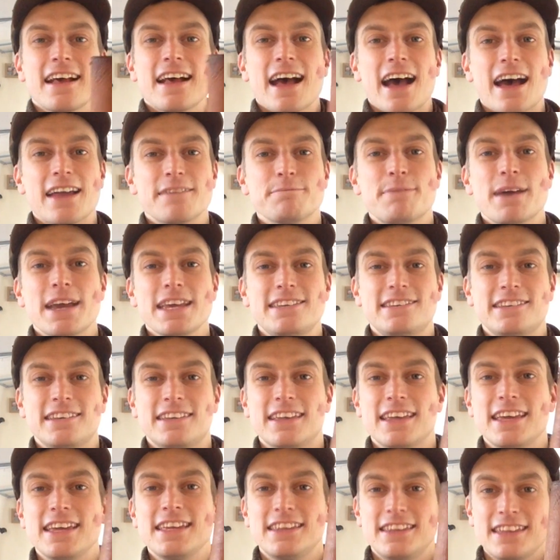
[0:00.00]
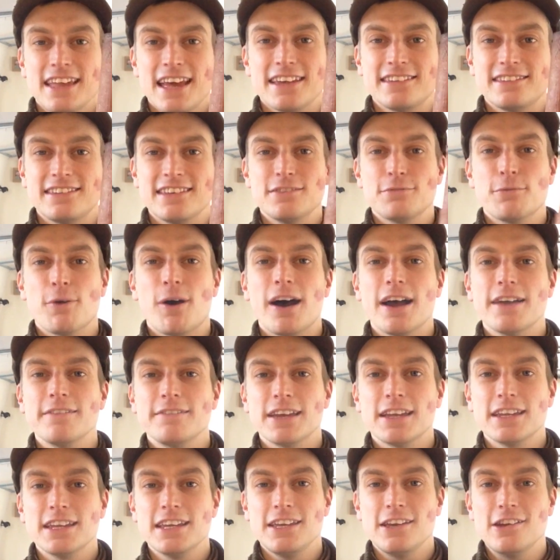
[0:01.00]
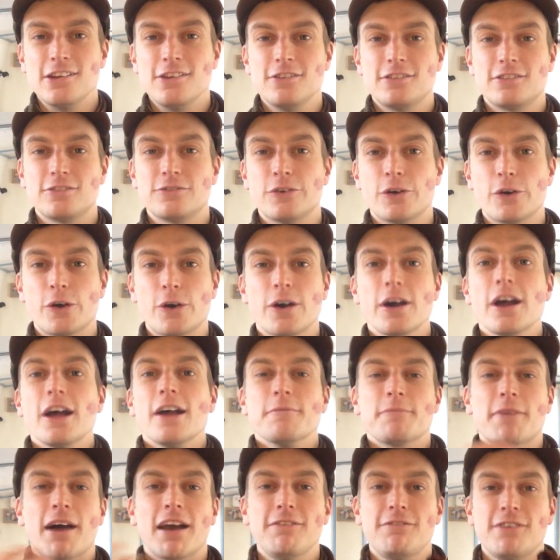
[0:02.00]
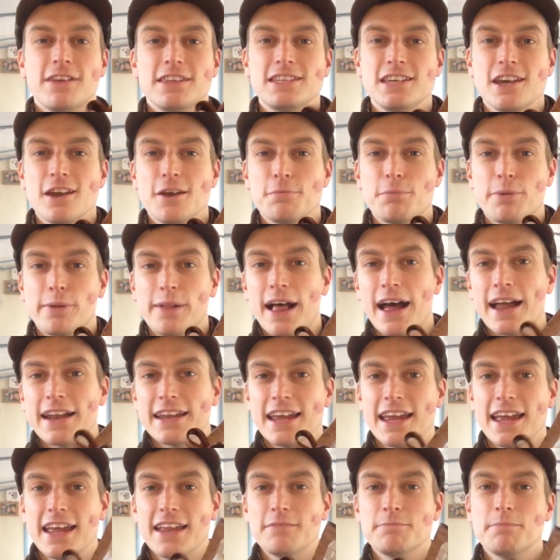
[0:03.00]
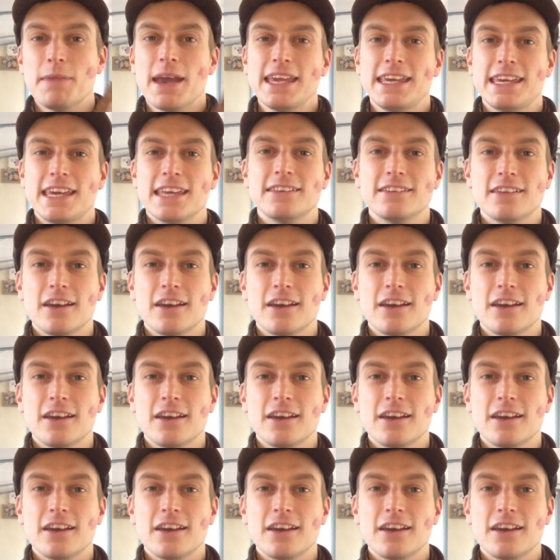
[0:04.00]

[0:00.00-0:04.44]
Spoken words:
And basically, this is what I'm going to use for my video planning, making